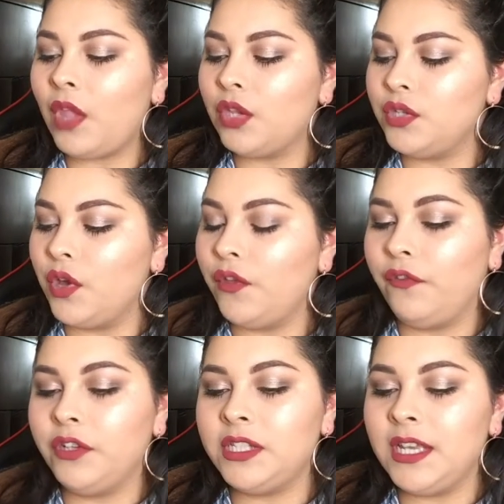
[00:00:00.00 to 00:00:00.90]
so the
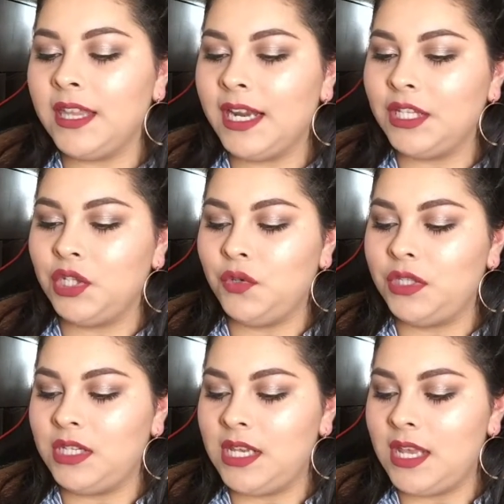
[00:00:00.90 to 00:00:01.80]
first thing that I do
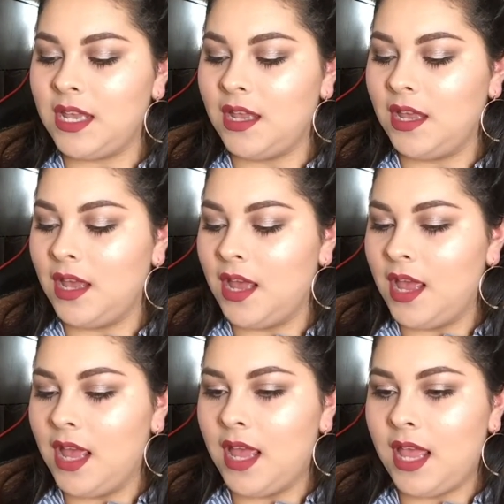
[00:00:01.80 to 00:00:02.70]
see
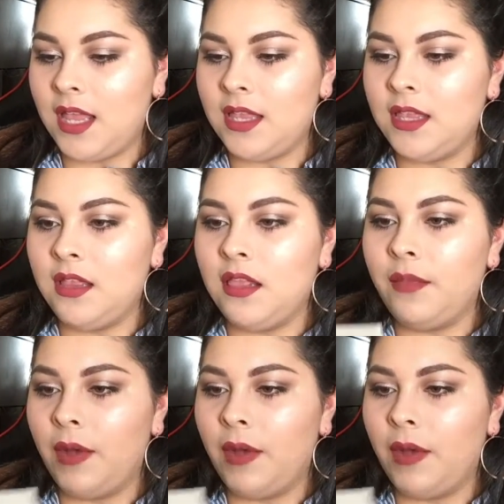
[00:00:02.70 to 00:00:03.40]
in the